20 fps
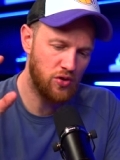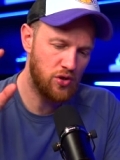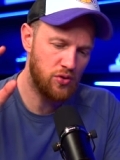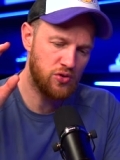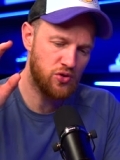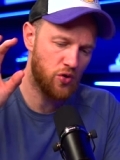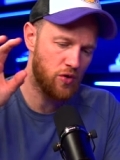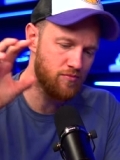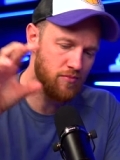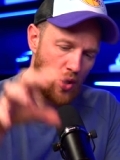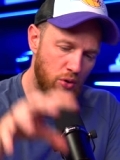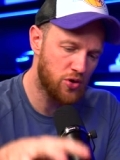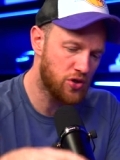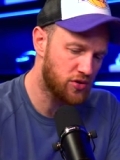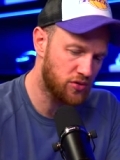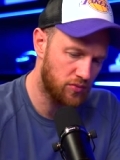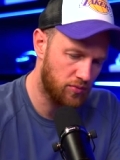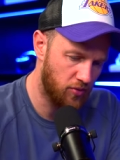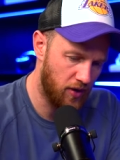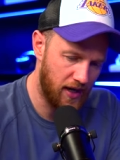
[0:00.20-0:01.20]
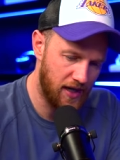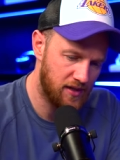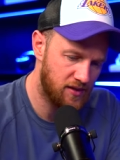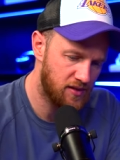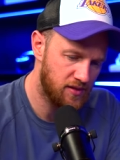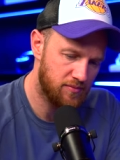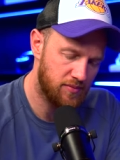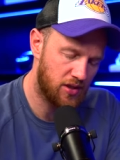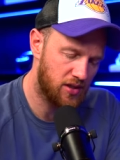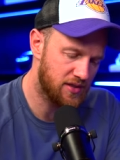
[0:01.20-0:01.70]
use your emotional brain
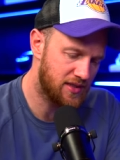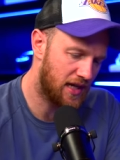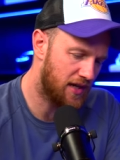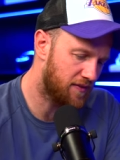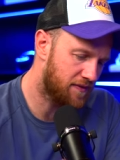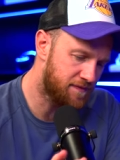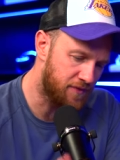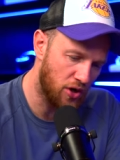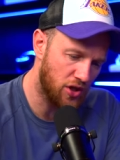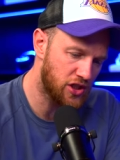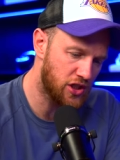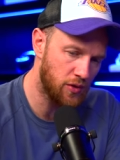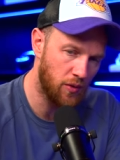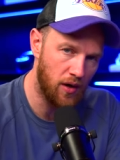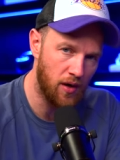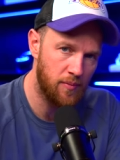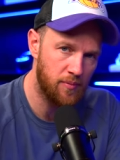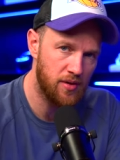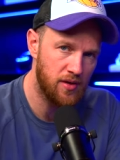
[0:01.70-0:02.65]
because that fucks you up.